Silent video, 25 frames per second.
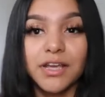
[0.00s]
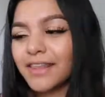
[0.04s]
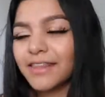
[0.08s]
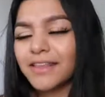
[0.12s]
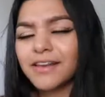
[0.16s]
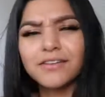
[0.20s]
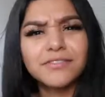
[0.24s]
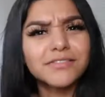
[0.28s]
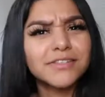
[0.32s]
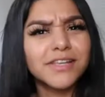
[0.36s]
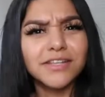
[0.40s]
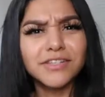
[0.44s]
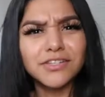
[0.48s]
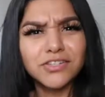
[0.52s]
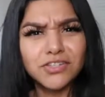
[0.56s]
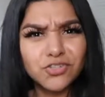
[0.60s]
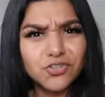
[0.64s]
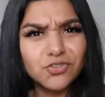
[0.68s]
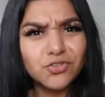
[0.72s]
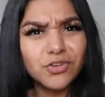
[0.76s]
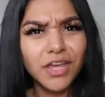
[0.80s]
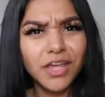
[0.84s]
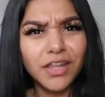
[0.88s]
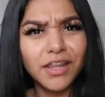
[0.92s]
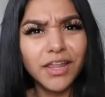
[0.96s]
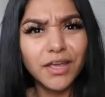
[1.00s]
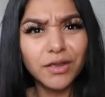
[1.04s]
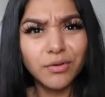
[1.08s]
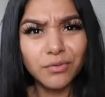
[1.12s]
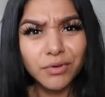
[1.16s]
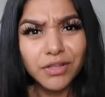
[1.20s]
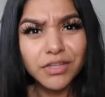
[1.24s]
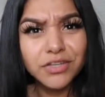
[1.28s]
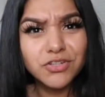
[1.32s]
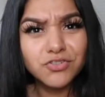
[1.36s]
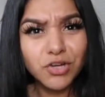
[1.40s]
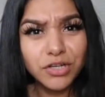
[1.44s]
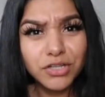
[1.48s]
And then I was like, did you get like
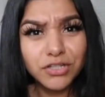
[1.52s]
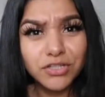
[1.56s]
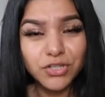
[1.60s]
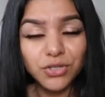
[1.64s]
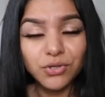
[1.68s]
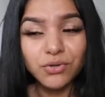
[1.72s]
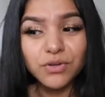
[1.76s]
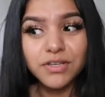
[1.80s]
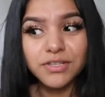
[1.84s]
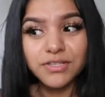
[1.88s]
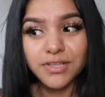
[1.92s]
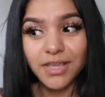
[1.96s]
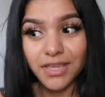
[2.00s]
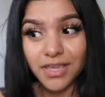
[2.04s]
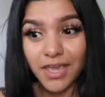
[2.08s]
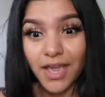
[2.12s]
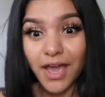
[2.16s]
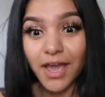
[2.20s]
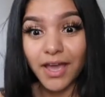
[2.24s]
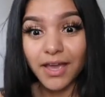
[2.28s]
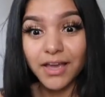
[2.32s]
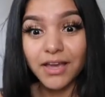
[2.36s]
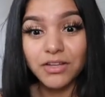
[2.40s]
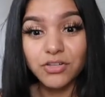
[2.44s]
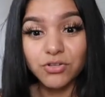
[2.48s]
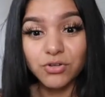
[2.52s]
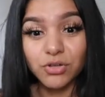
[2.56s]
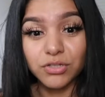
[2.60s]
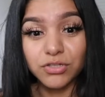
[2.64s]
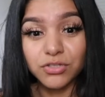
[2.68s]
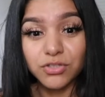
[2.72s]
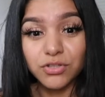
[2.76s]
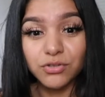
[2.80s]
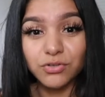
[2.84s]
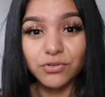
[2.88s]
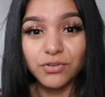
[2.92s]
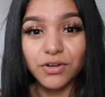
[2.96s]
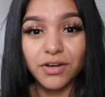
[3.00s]
really drunk too? He's like, yeah, I got drunk too.